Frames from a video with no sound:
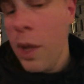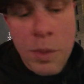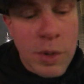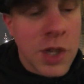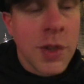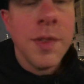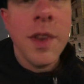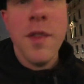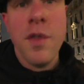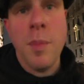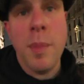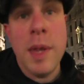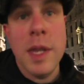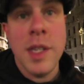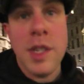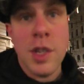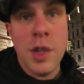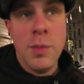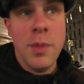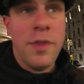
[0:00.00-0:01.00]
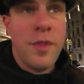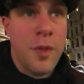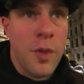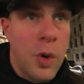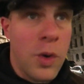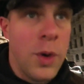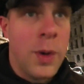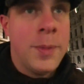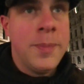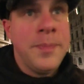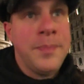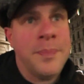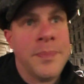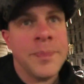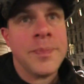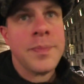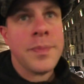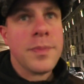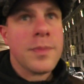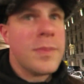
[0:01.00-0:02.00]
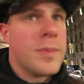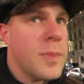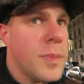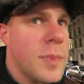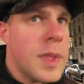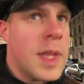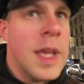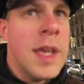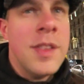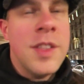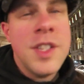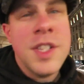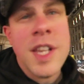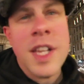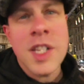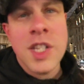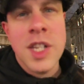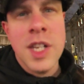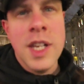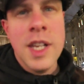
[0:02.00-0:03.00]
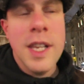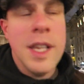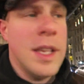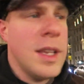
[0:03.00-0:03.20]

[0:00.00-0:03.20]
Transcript: which I've never been to before actually